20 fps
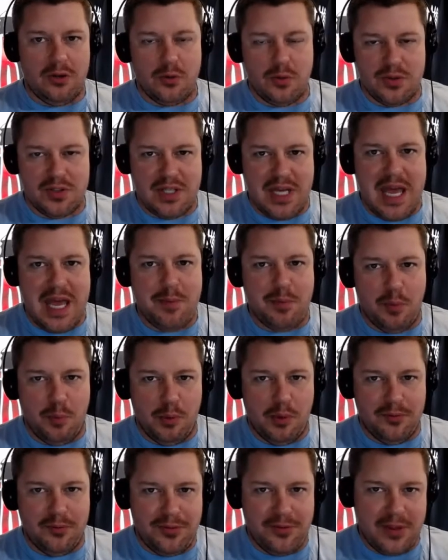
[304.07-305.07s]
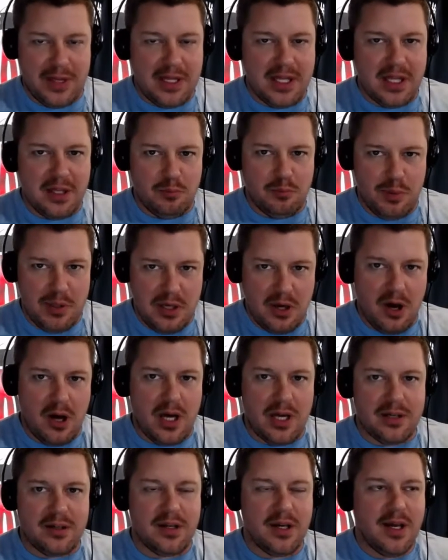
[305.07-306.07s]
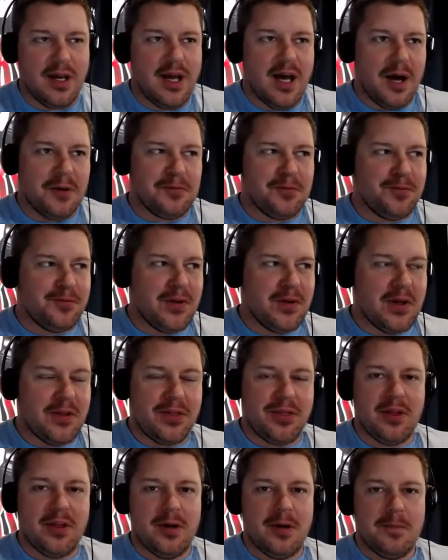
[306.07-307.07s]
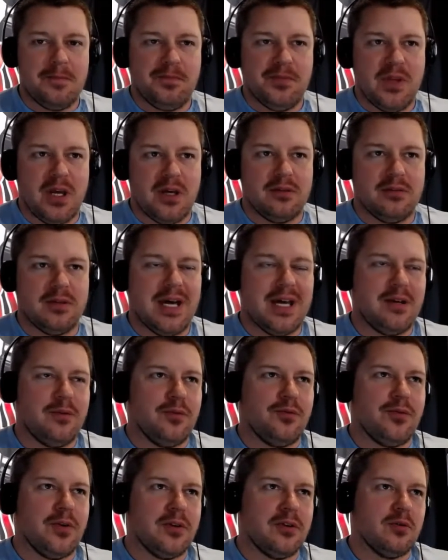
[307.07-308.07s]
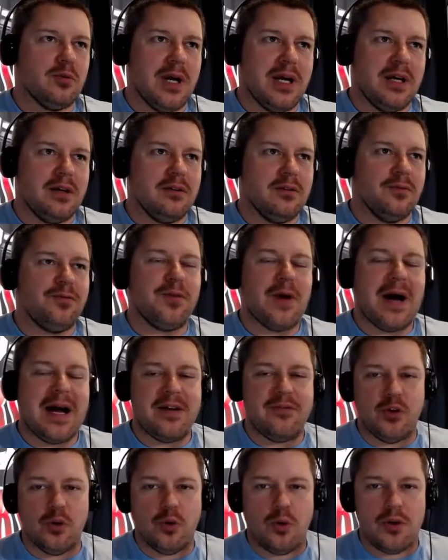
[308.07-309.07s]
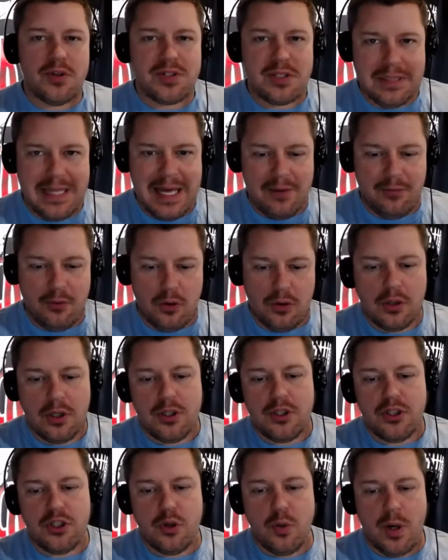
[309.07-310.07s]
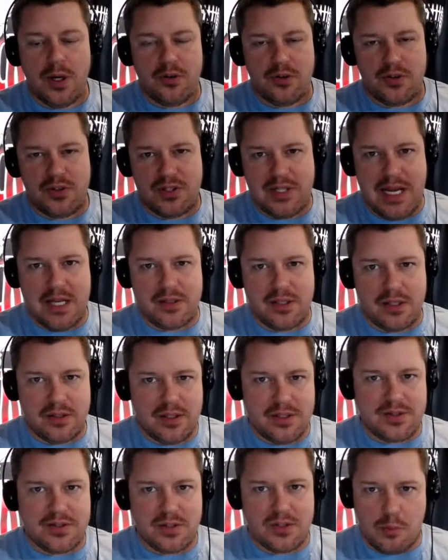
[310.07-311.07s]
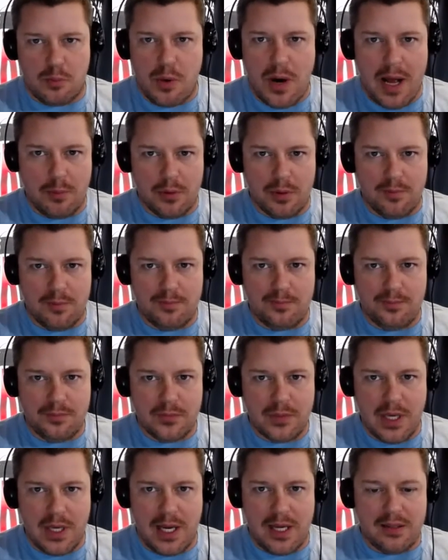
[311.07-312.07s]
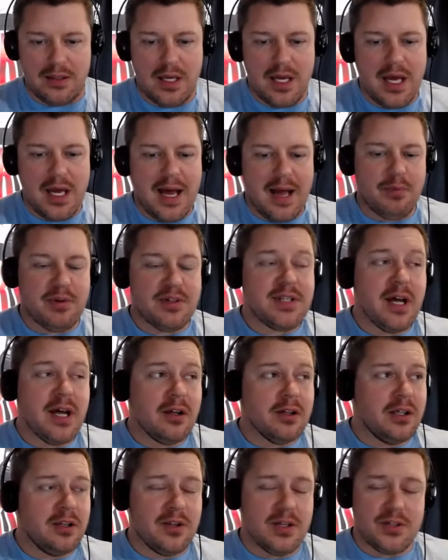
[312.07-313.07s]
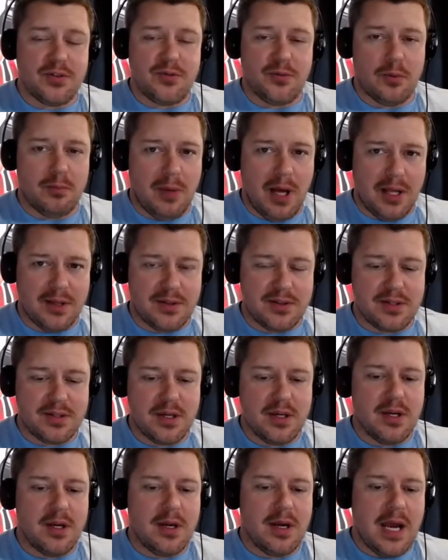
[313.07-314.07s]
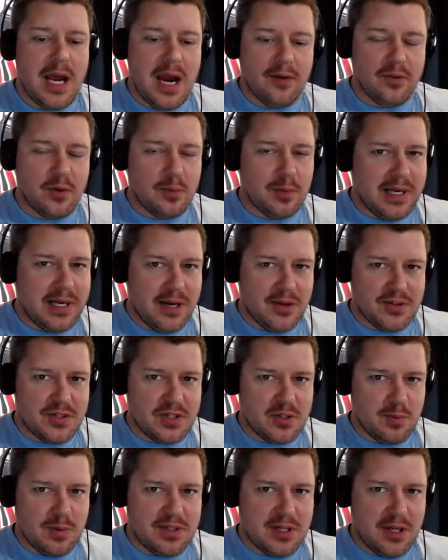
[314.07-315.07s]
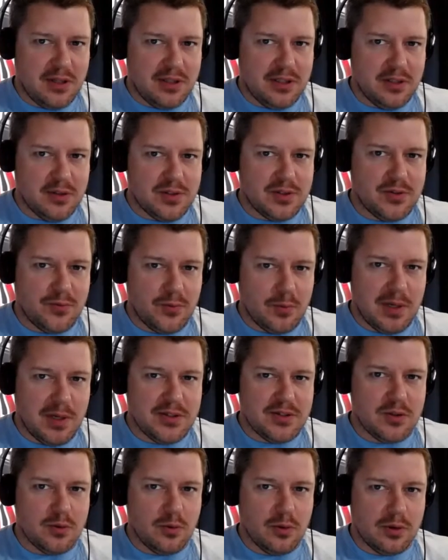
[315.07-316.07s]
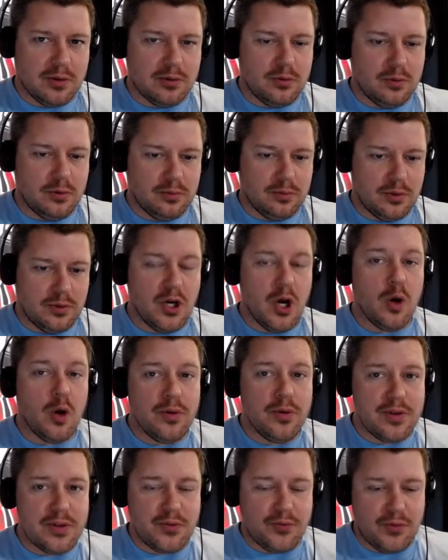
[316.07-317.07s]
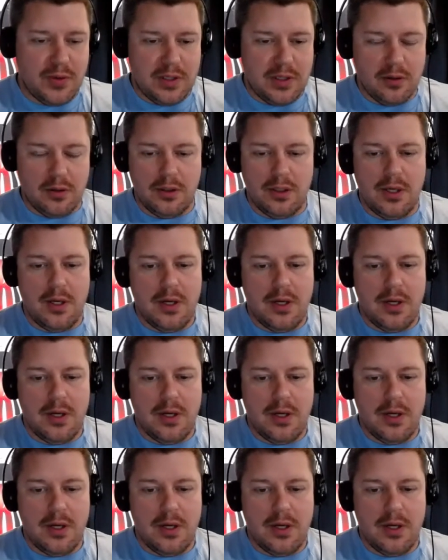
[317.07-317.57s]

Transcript: is capable of thinking beyond a fifth, uh, not even fifth grade, five-year-old's level, you understand that this is the problem, okay? I've been telling you this for months. Everybody else has been telling you this for months who are who know this field.